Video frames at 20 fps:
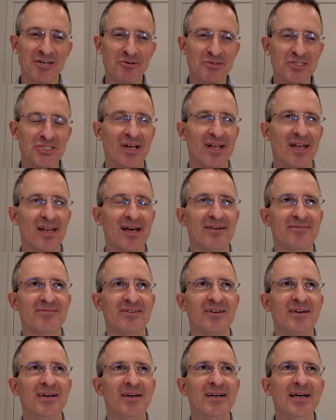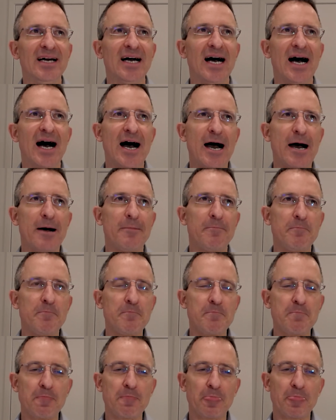uh, which I love.
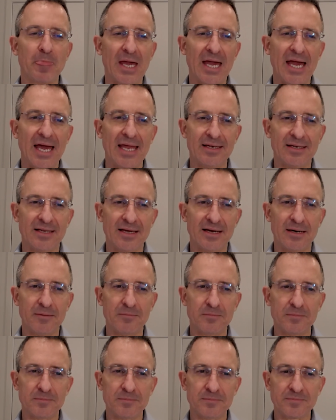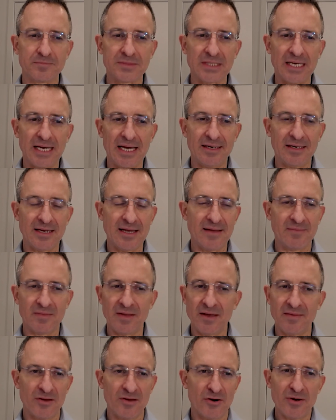Um, and um, and,
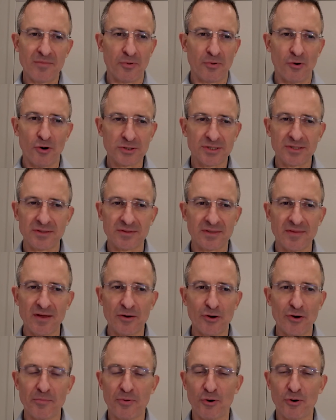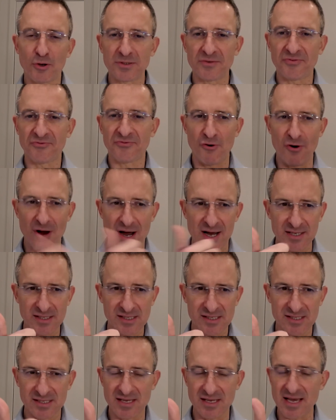and, and they're important, and they're important for
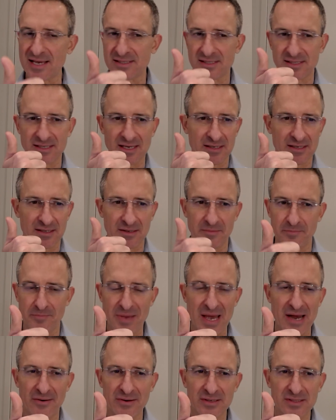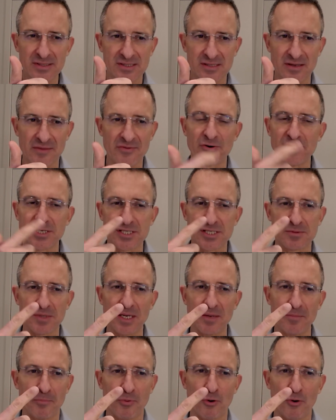us as at parents. There
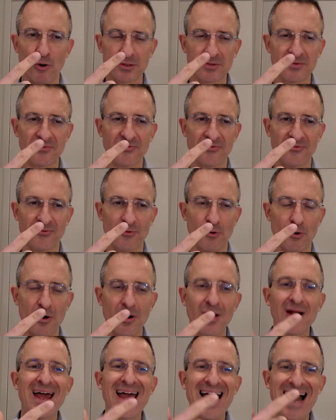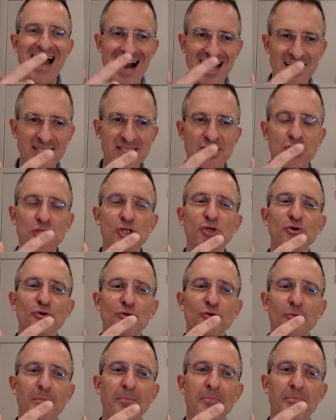is important for us
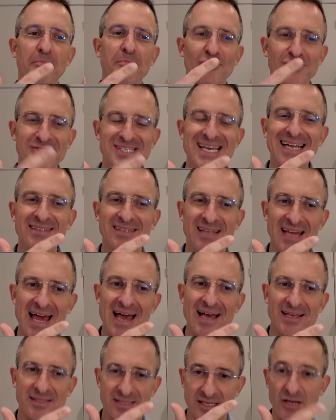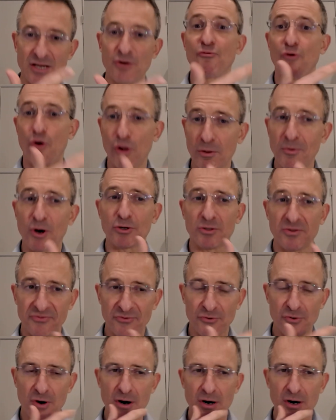to present as a role
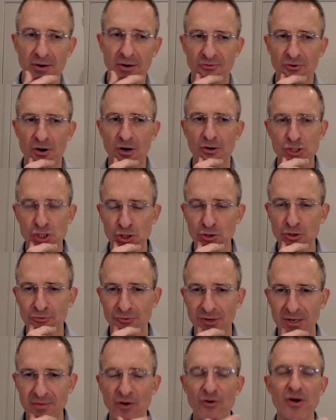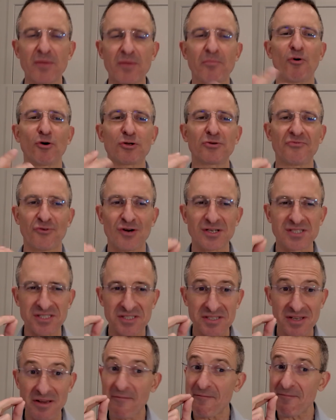model for our for our children. They're important for
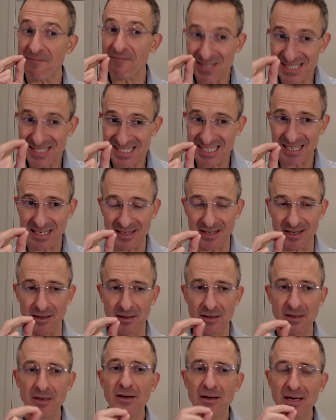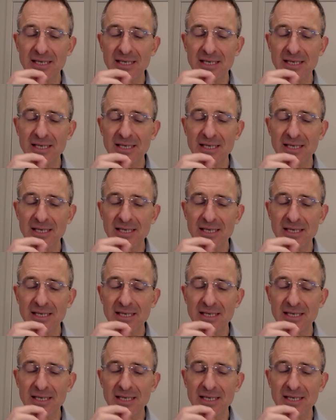us physically